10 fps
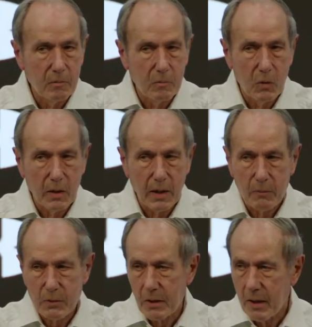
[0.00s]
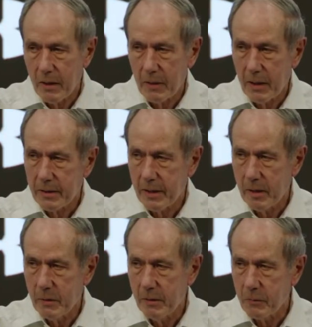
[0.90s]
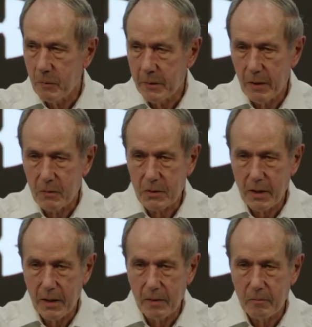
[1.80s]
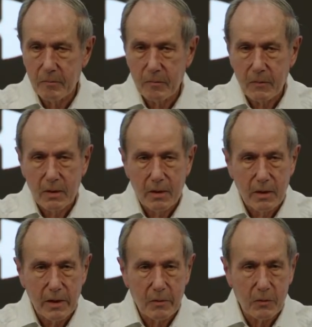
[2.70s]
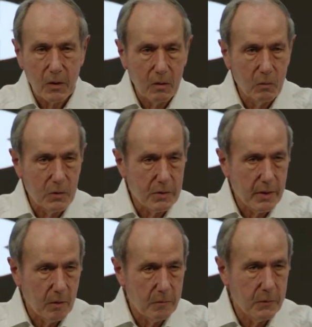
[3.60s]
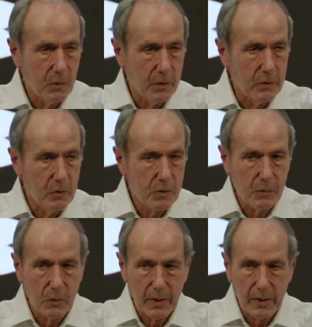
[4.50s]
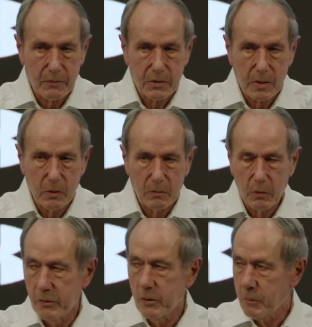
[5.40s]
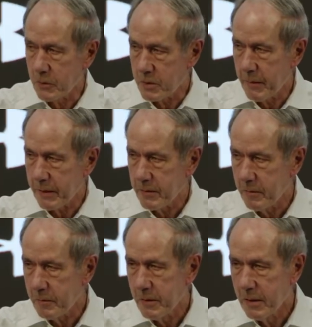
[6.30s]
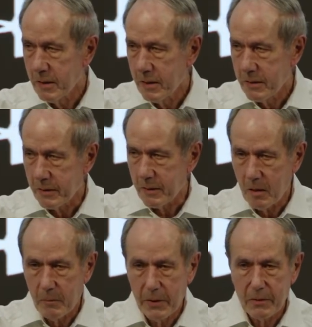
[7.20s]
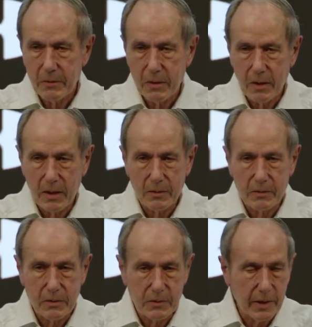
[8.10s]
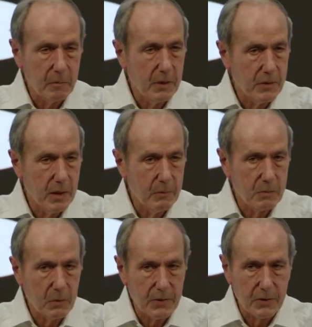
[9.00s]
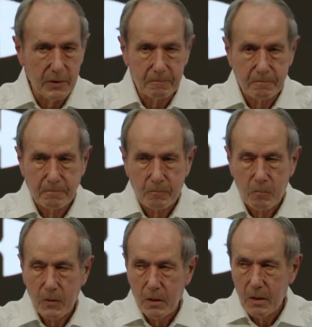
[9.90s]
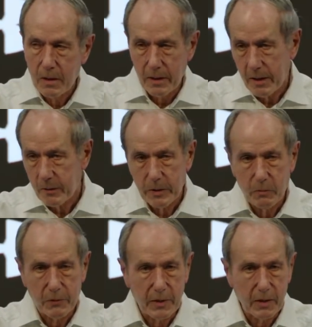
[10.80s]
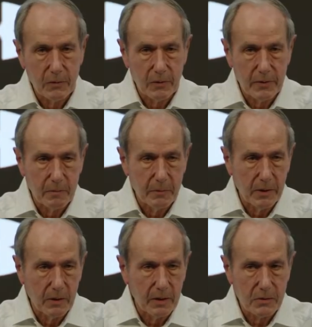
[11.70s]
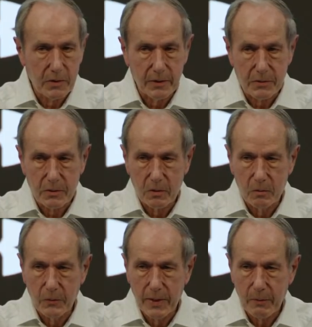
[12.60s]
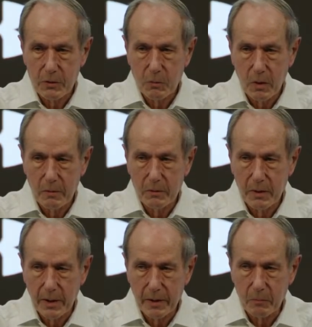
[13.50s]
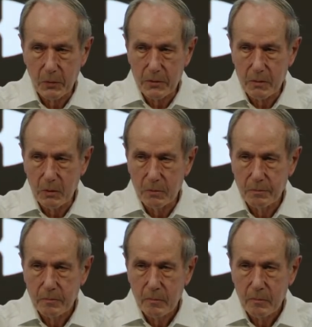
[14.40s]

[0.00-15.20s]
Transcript: When I was hired, I came in from the outside. He thought it was helpful and useful to have someone a new perspective to come in to take my job as president. And I agreed with that. I thought that made a lot of sense. So that was one guiding principle.